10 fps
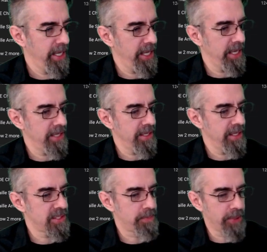
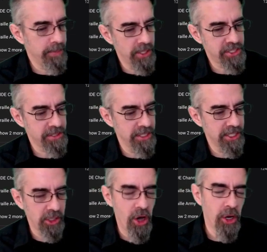it's pretty much
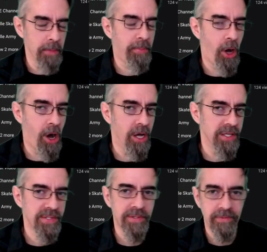gone on
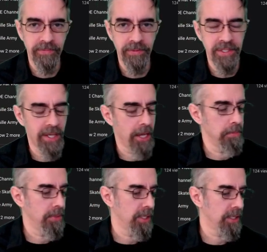pause for the time
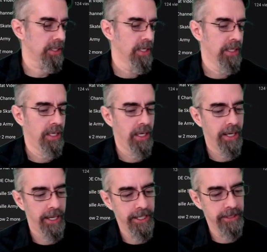being.
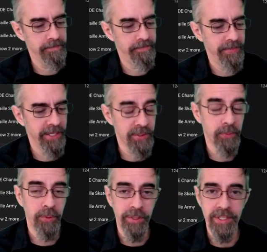It's a
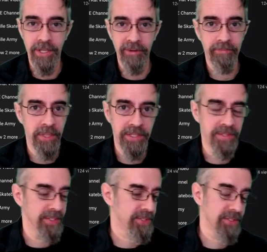really tough
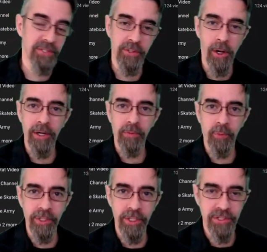business to start
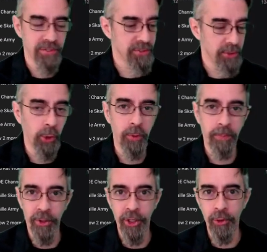when you're just a
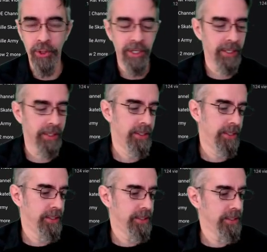solopreneur,
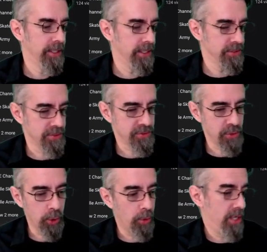just a
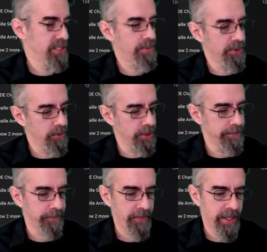solo
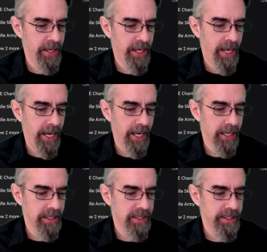entrepreneur.
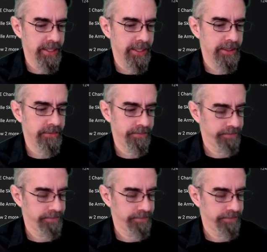And there's